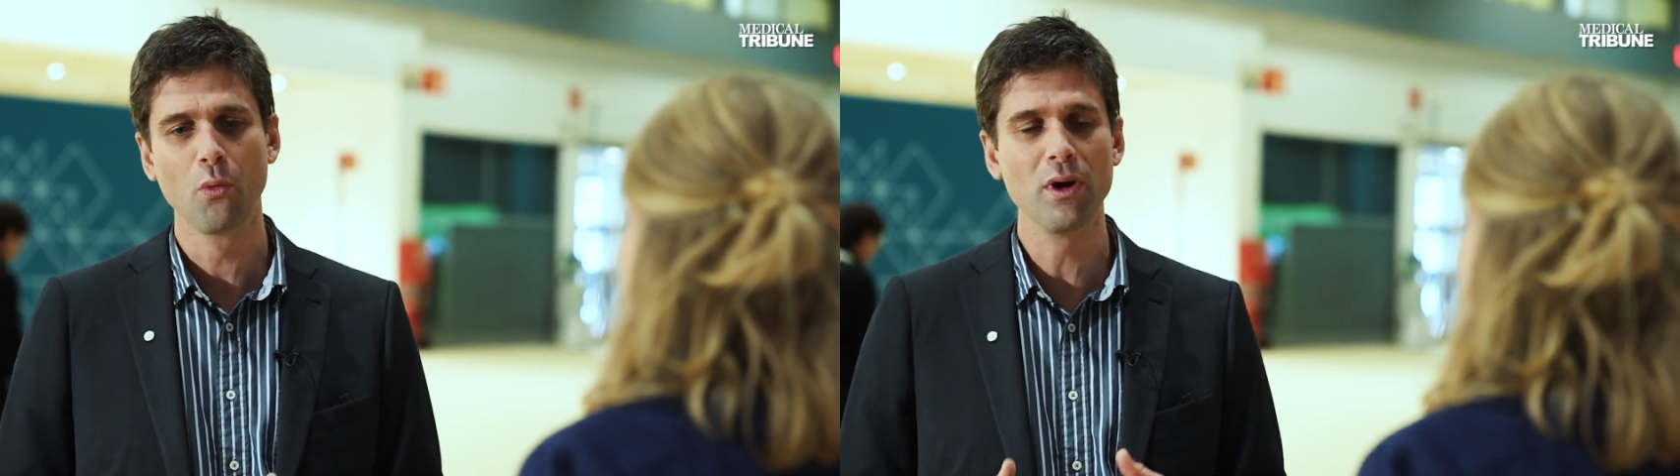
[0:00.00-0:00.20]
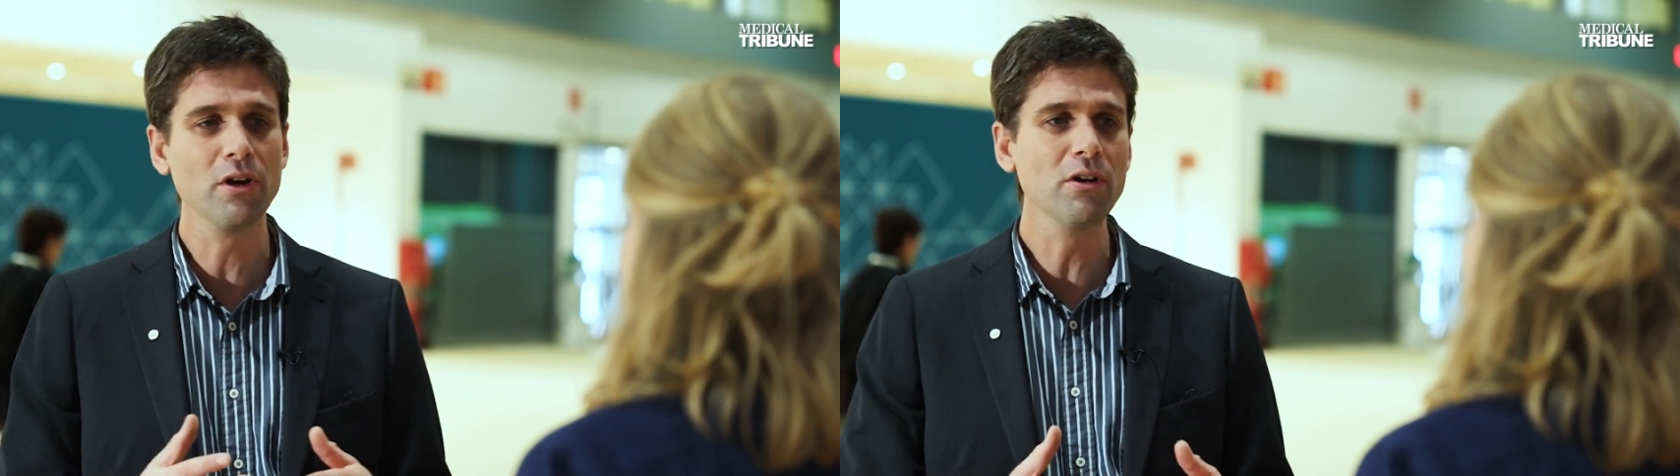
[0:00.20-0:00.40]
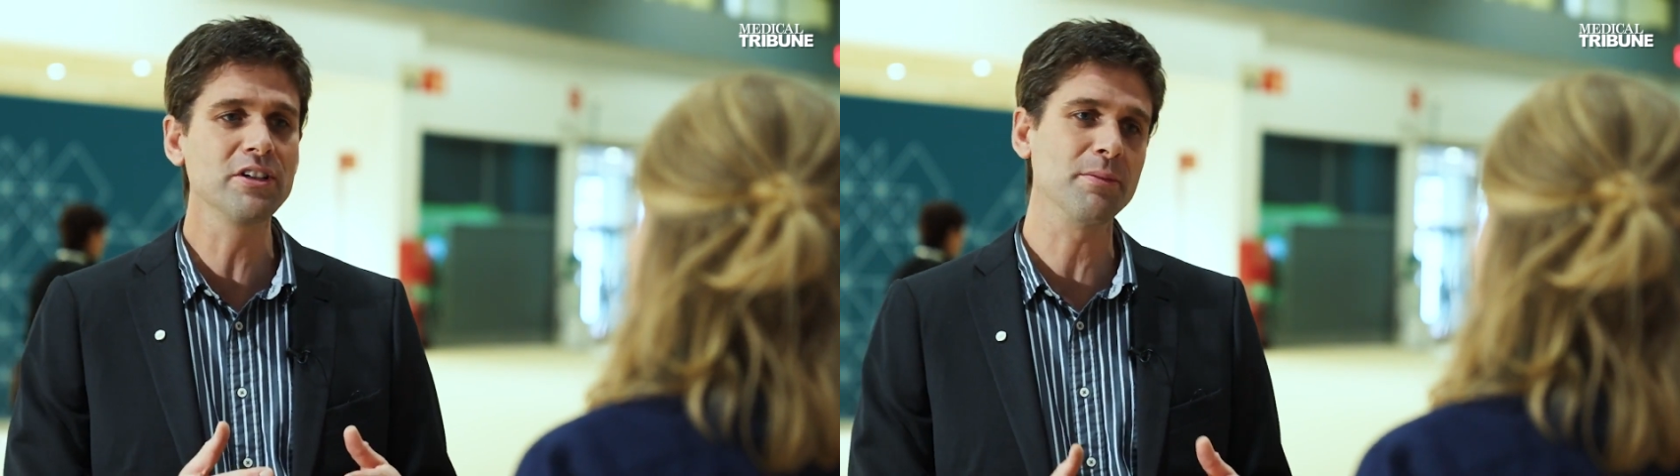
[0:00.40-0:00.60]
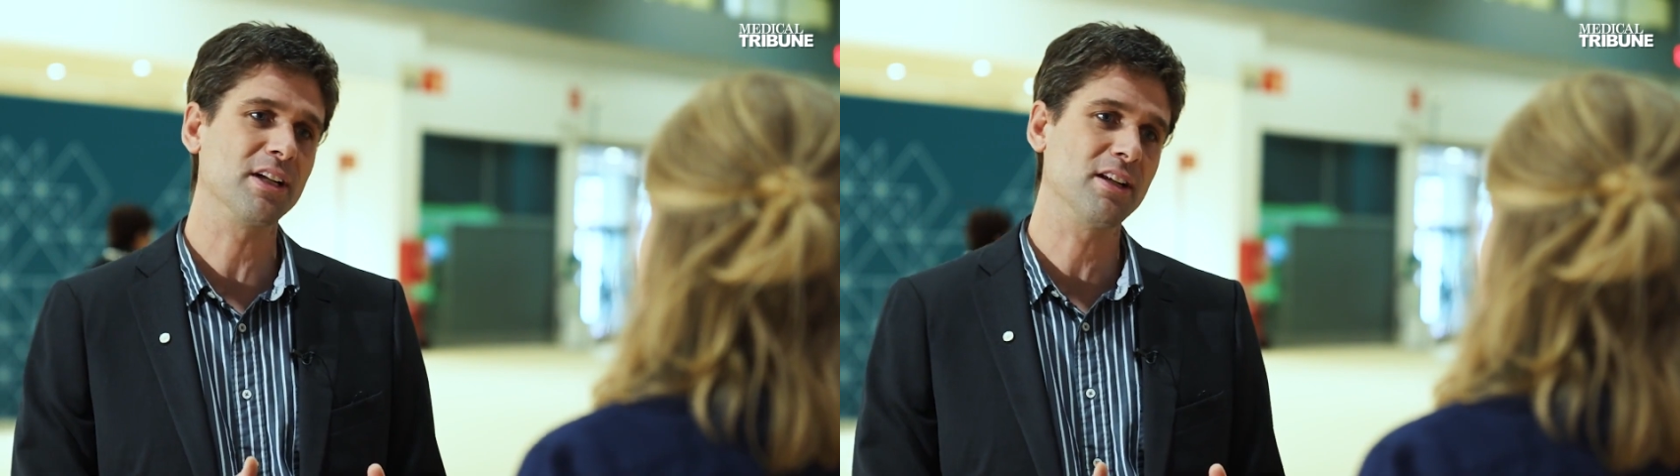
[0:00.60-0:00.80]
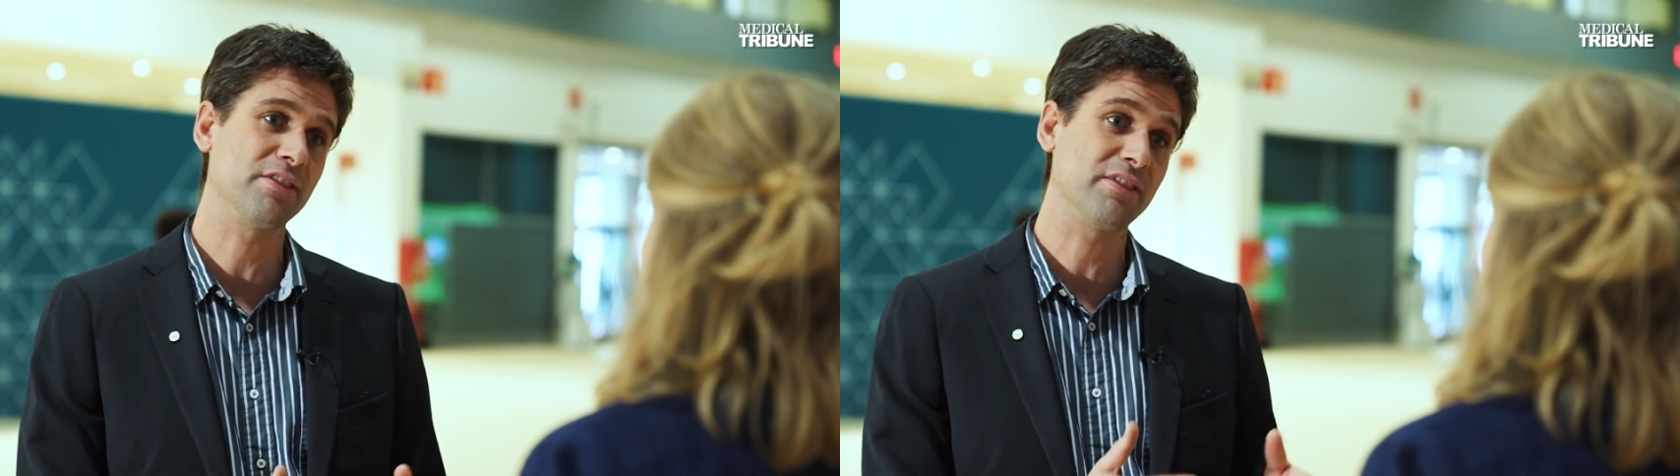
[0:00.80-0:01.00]
will
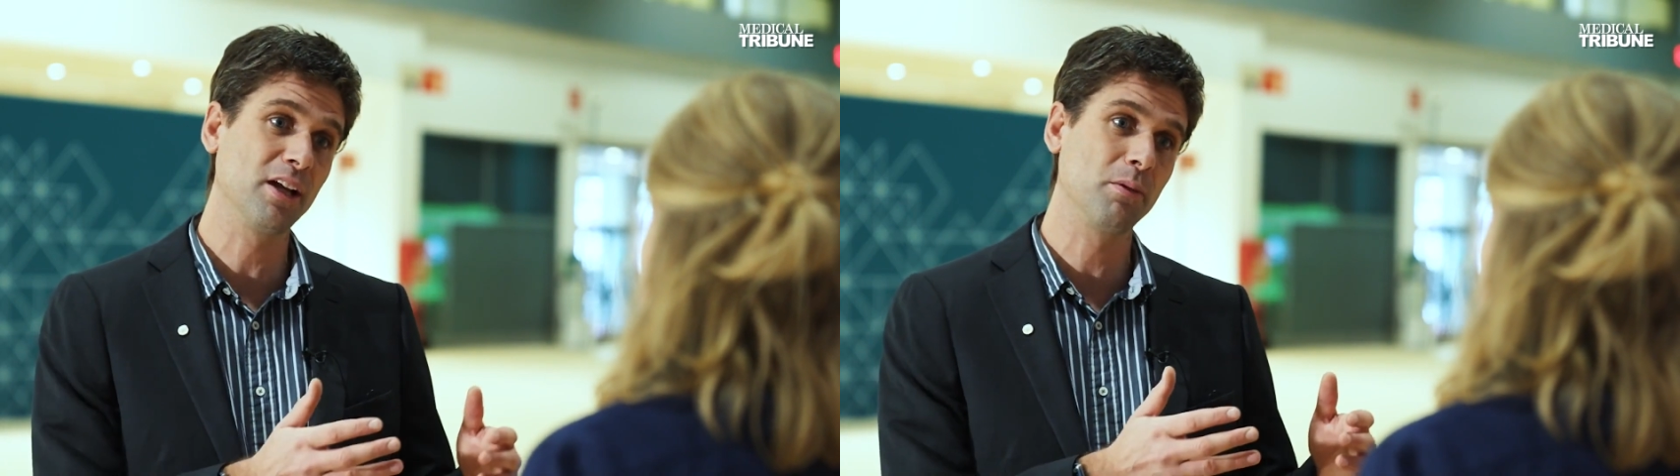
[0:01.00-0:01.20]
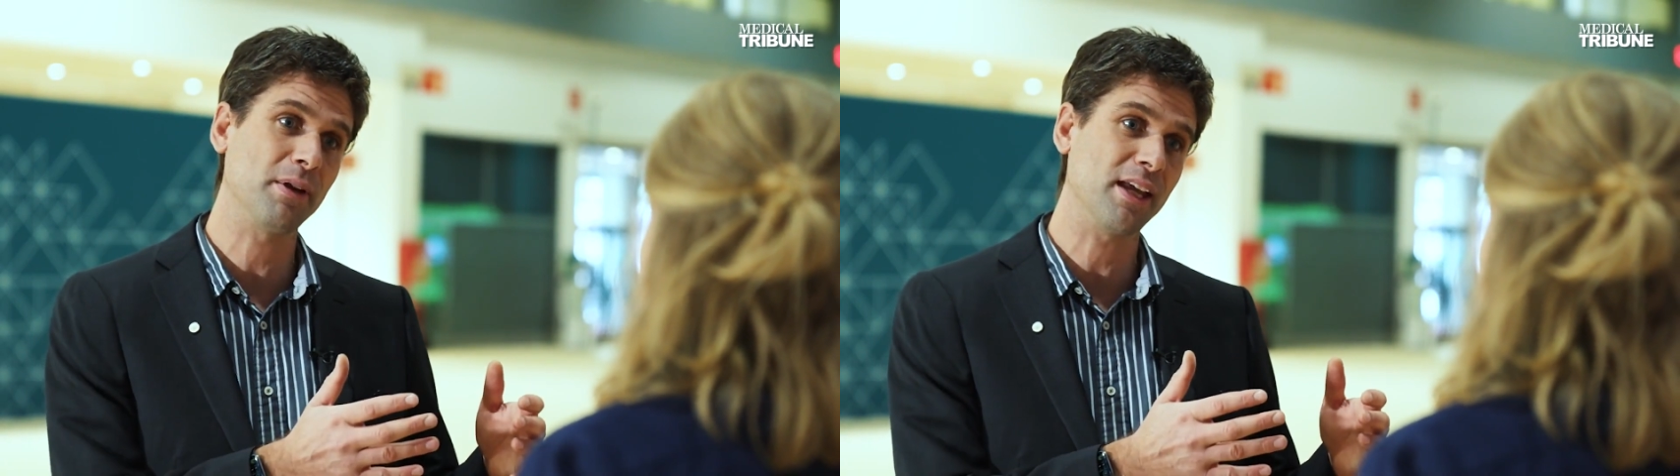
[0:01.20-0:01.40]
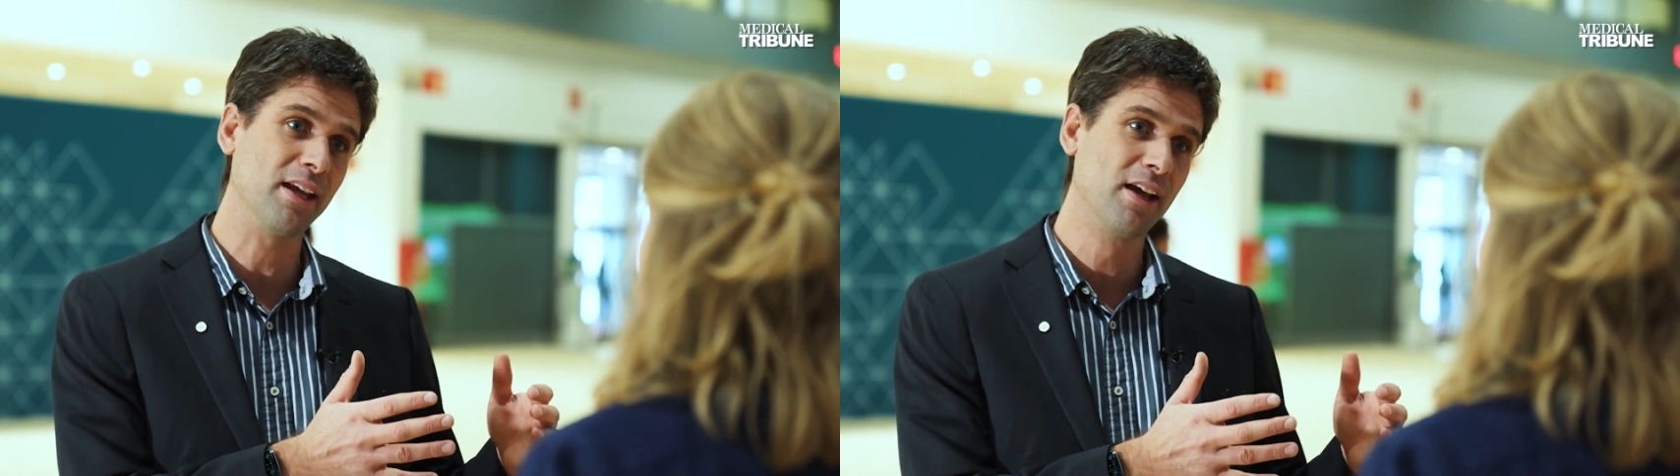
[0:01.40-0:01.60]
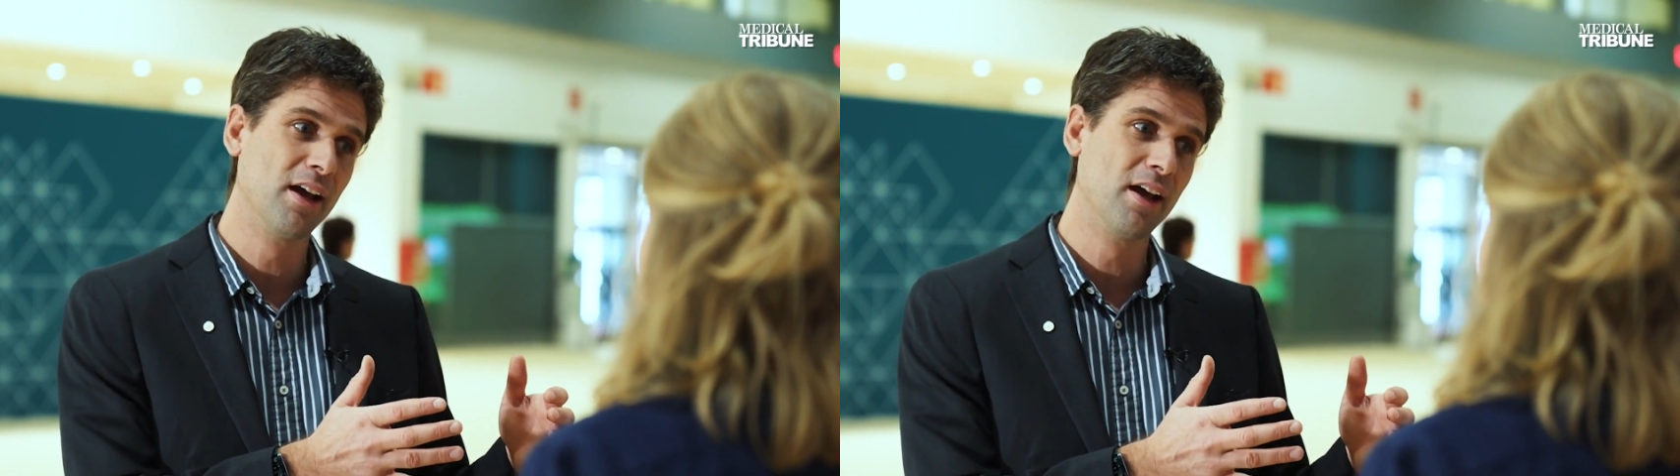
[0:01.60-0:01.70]
ultimately still be